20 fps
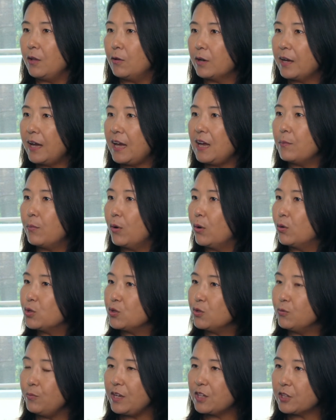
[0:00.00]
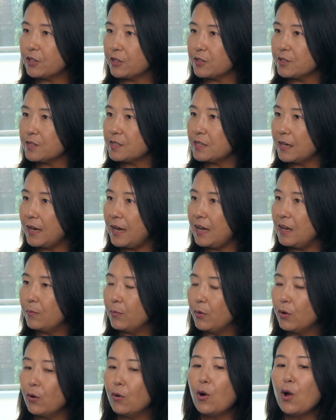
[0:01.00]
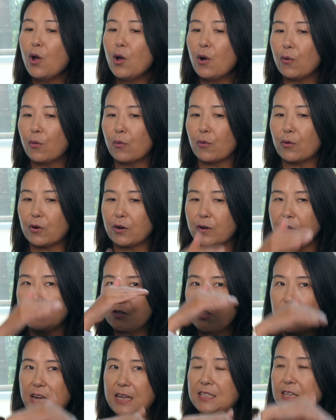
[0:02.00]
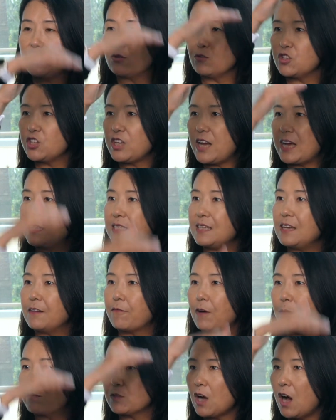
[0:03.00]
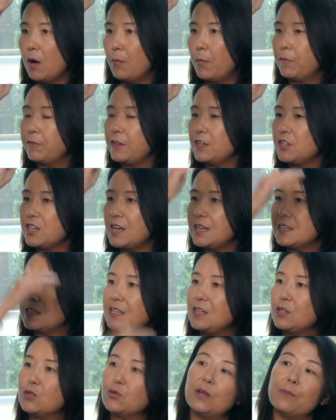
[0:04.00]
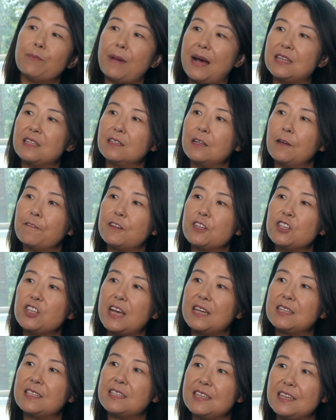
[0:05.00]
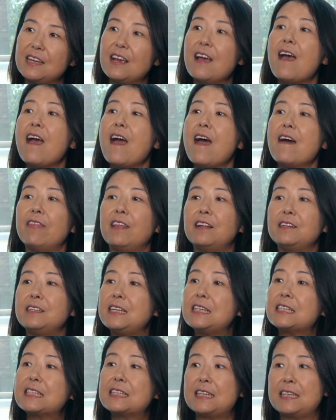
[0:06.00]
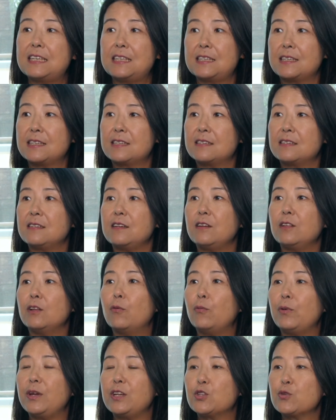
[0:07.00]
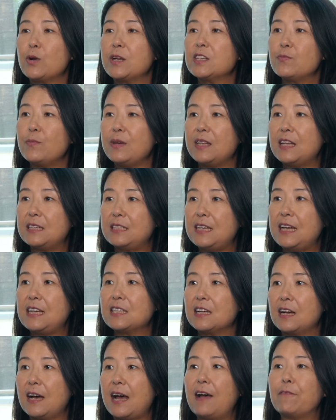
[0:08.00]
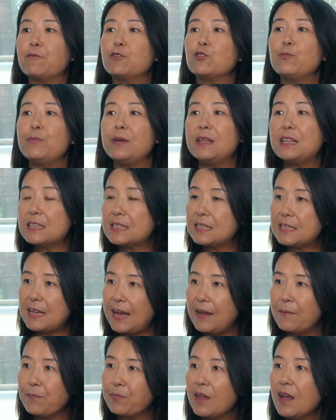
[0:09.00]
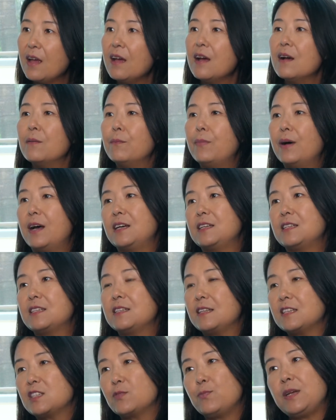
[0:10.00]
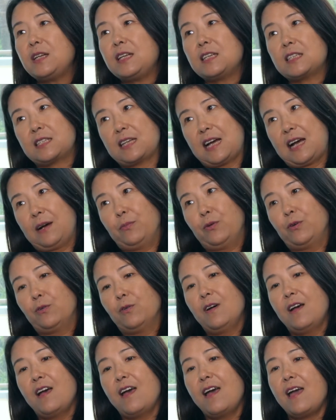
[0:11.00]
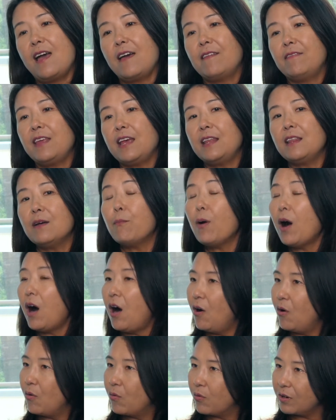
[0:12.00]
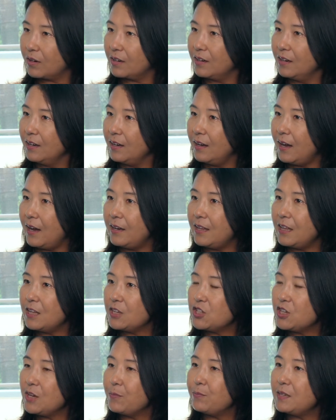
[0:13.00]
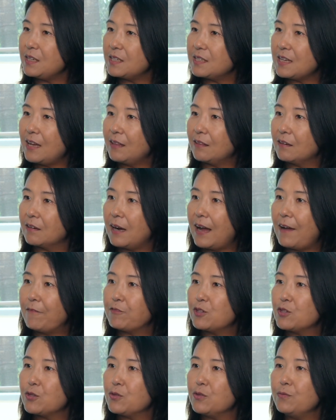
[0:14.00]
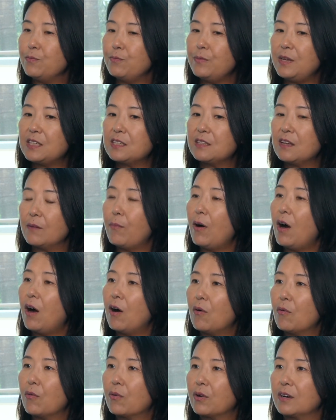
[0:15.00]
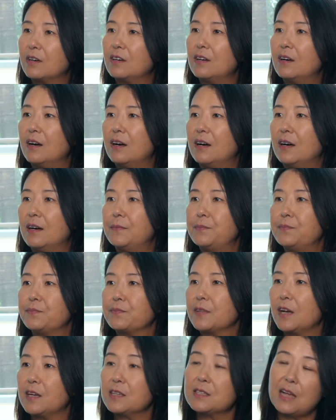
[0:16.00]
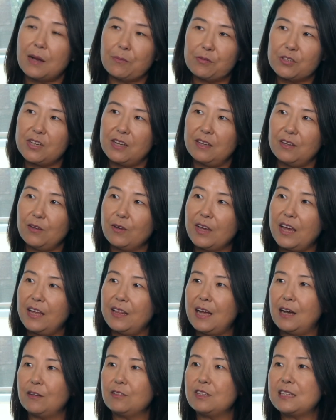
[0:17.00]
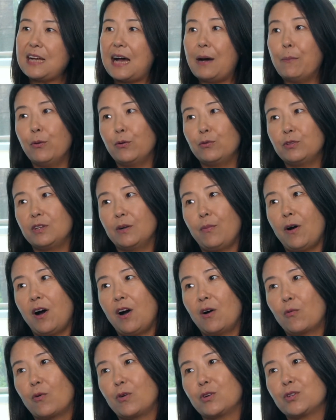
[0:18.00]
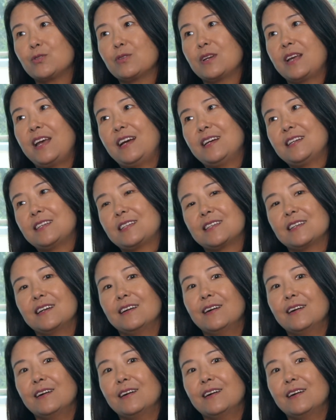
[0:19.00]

cable, 2 meters cable, or chassis to chassis, from top of the chassis to the bottom of the chassis. The distance, we transmit the data have to be the same, but the speed is double. And then the power, and then the chip designer have to meet the power assumption. You cannot double the power to get